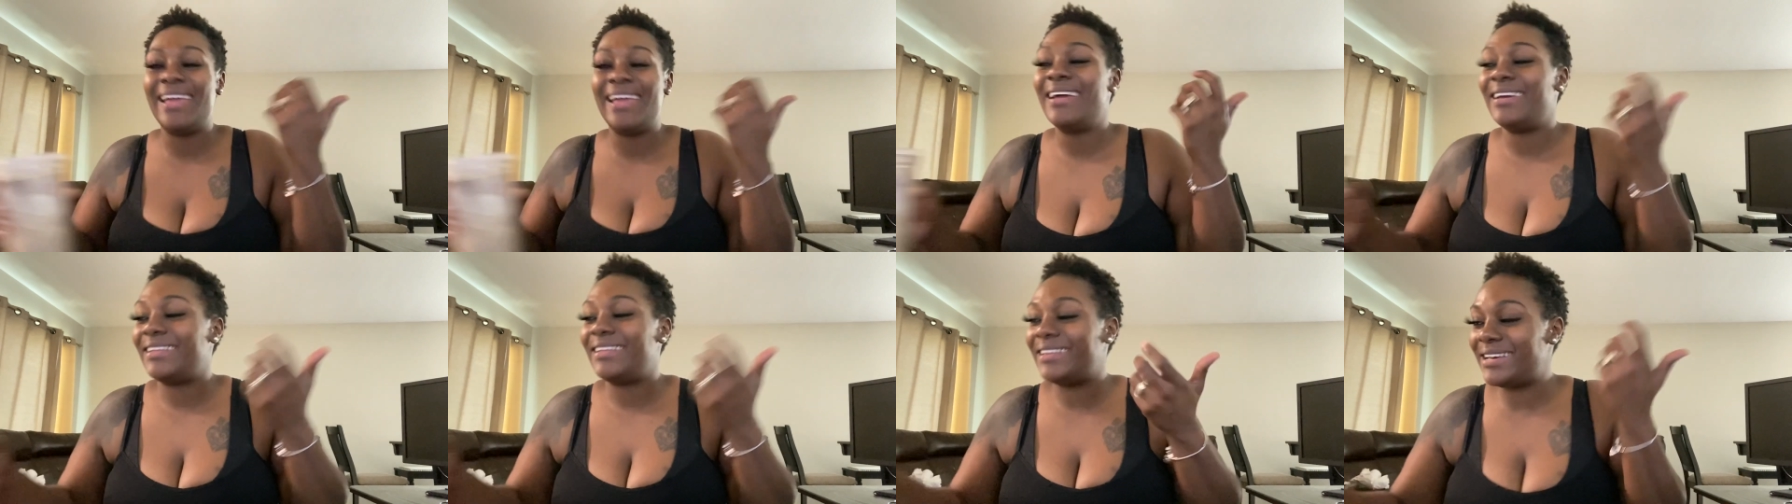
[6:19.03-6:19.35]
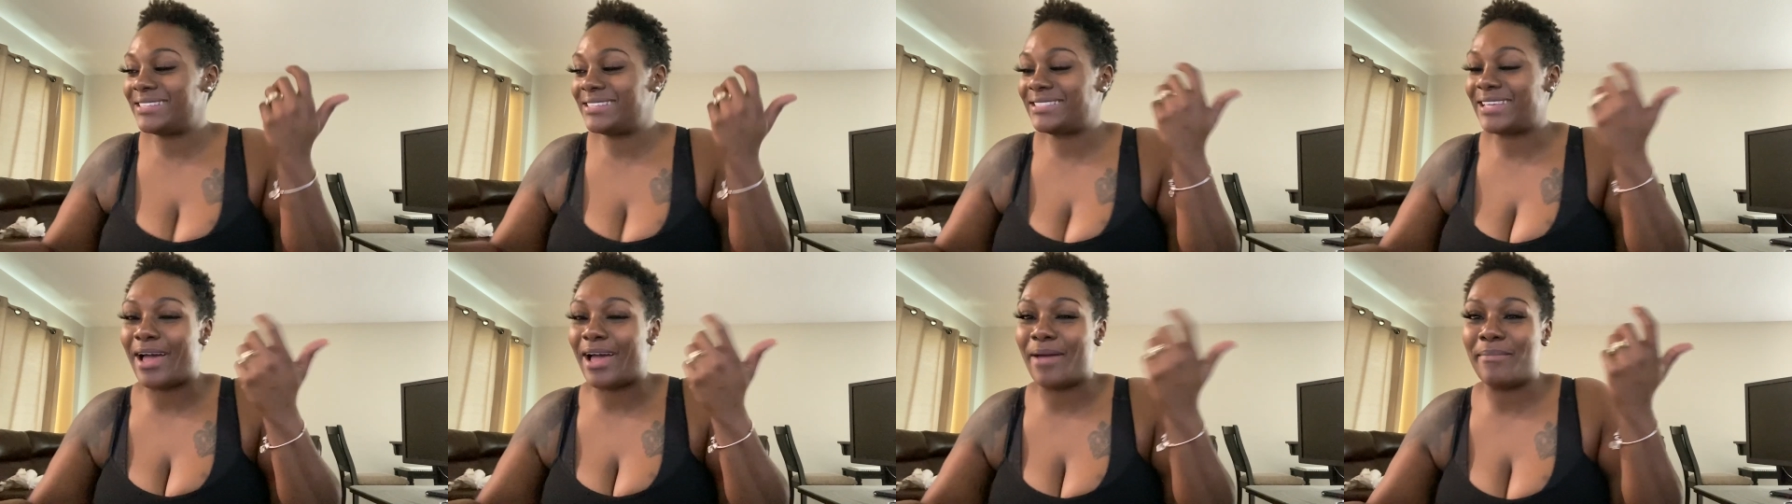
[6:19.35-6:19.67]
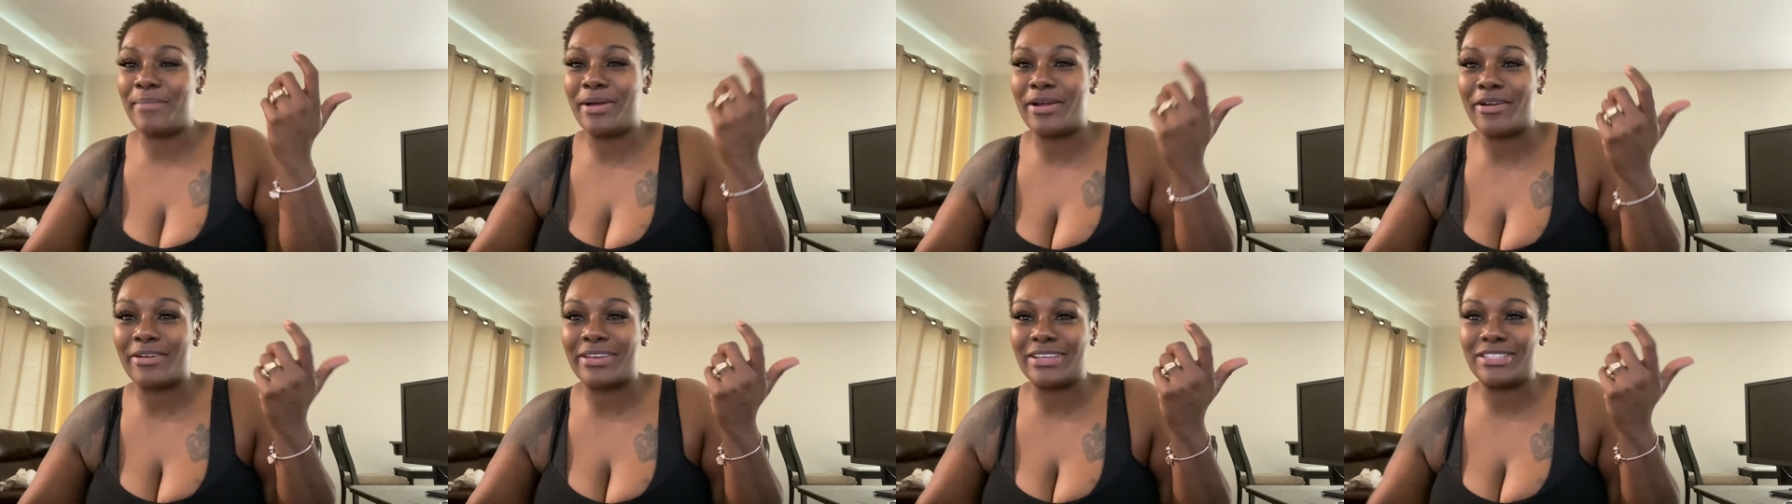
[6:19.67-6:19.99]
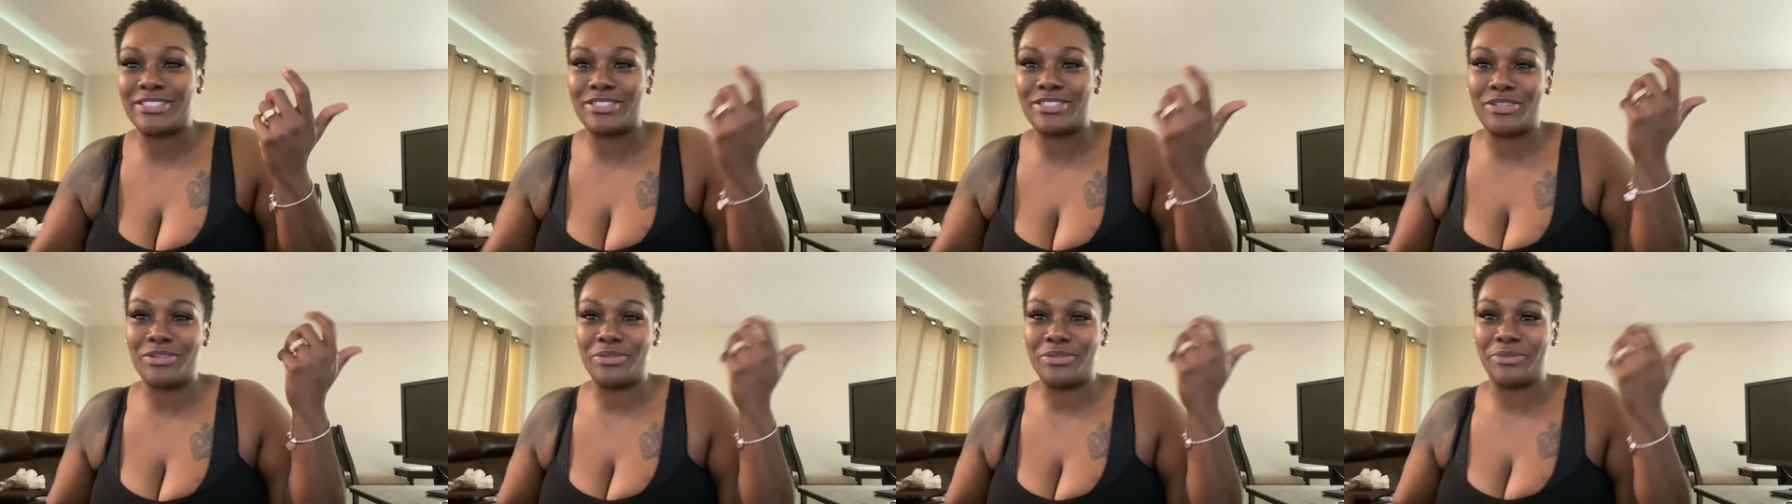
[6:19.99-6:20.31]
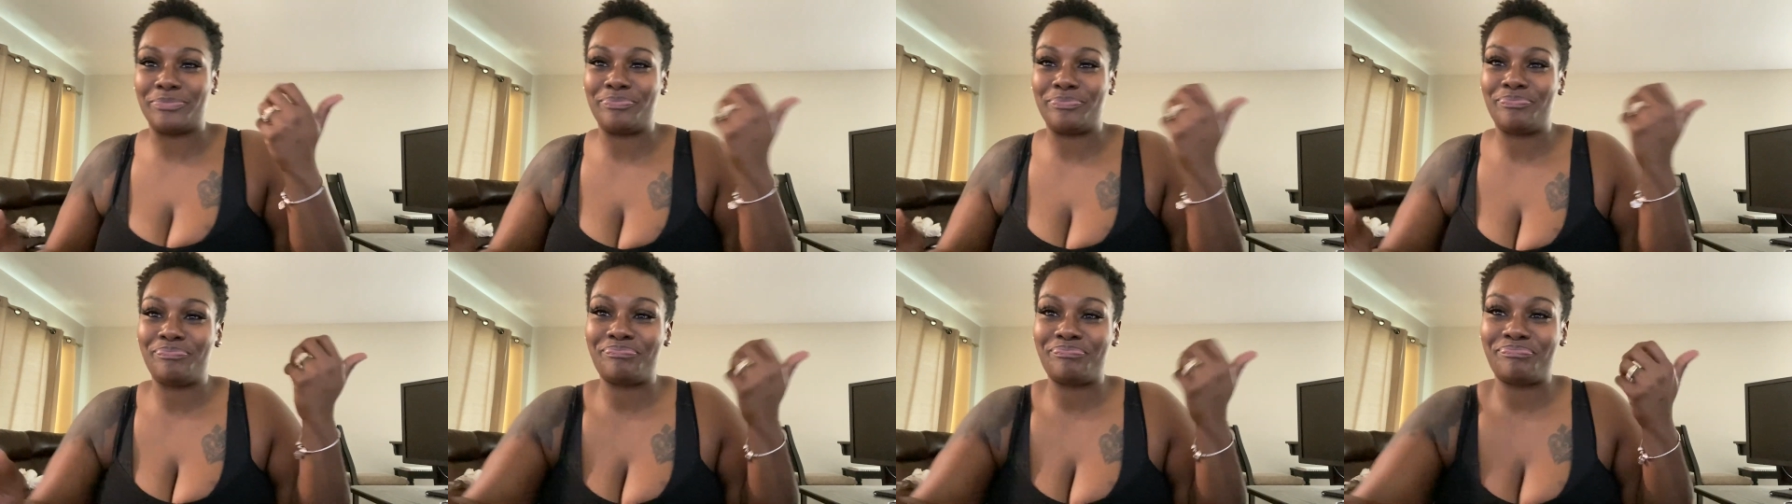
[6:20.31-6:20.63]
That's how Americans
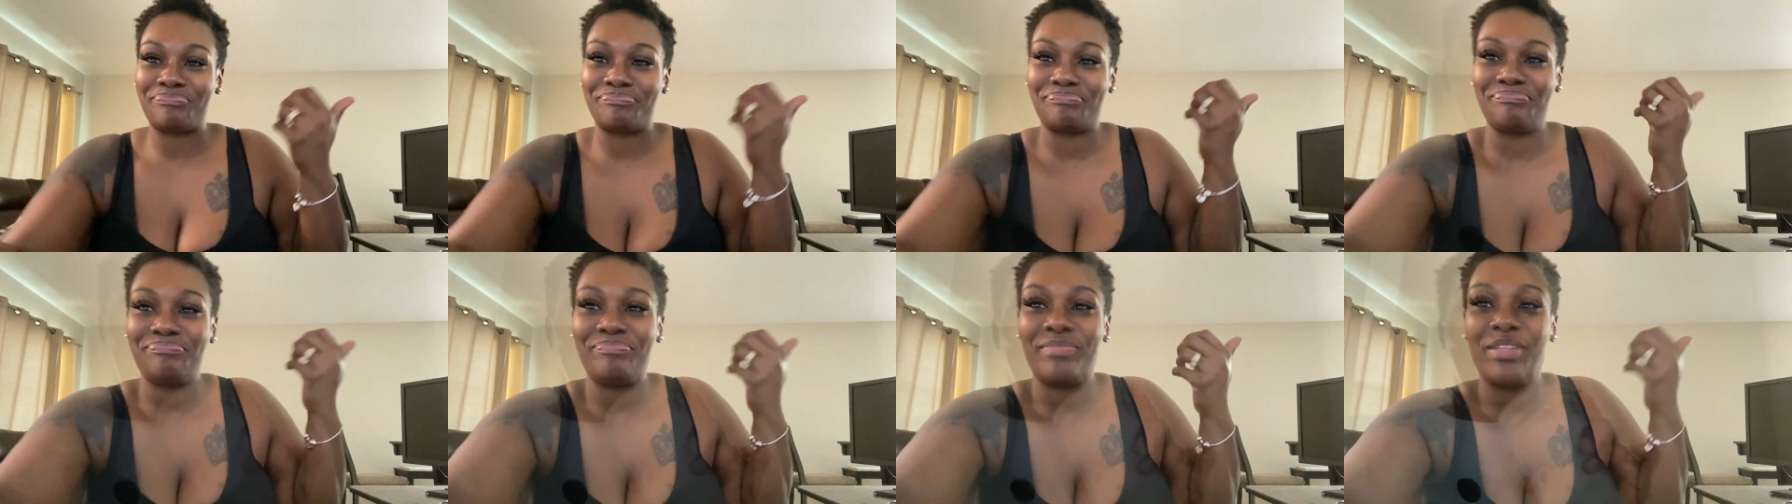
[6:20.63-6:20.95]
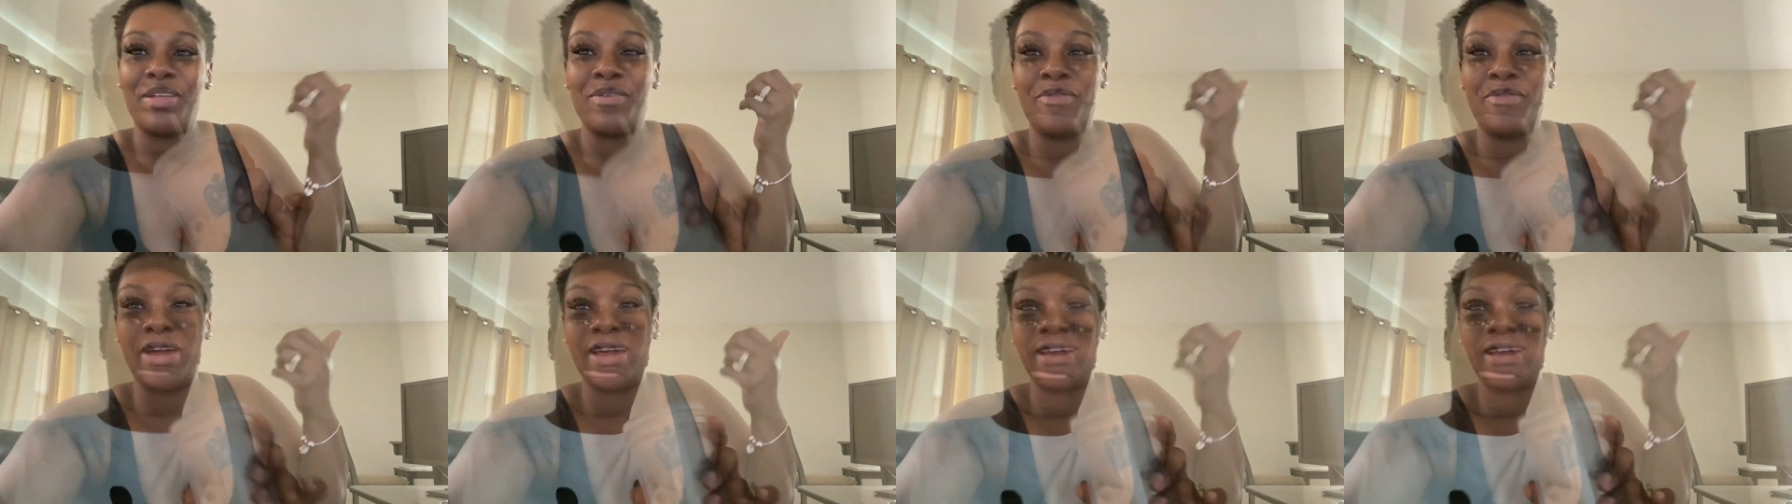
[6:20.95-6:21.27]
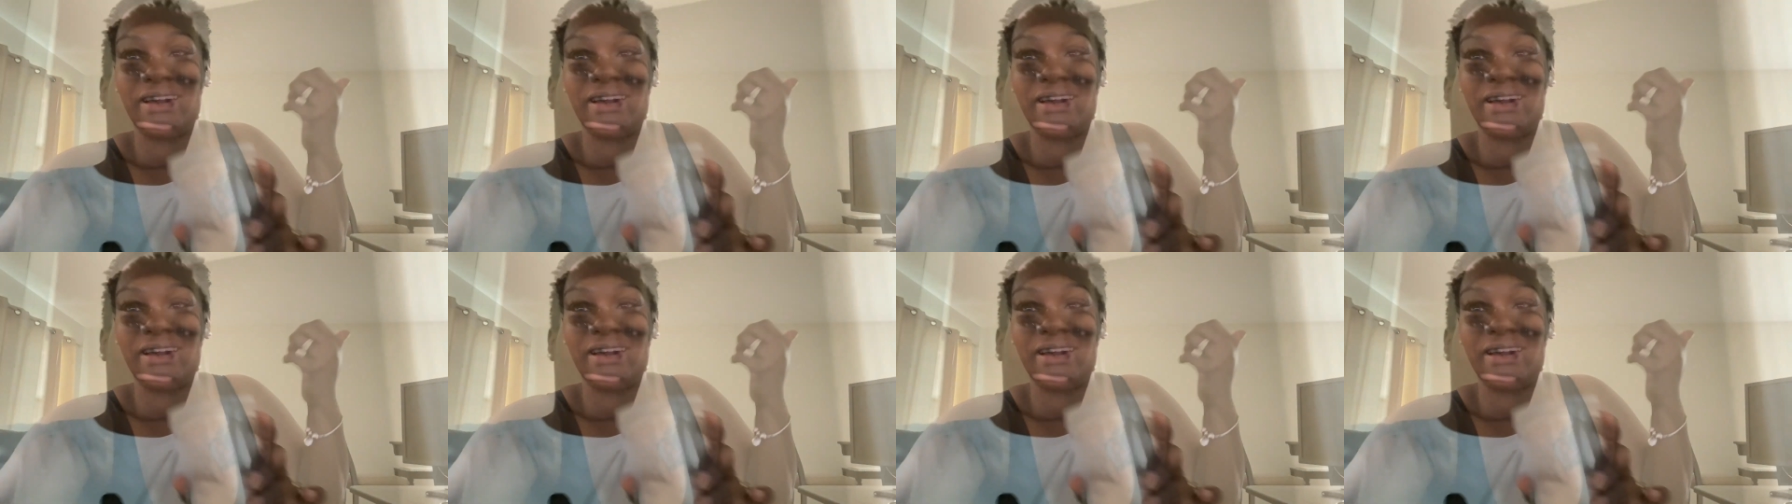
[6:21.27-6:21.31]
do. Right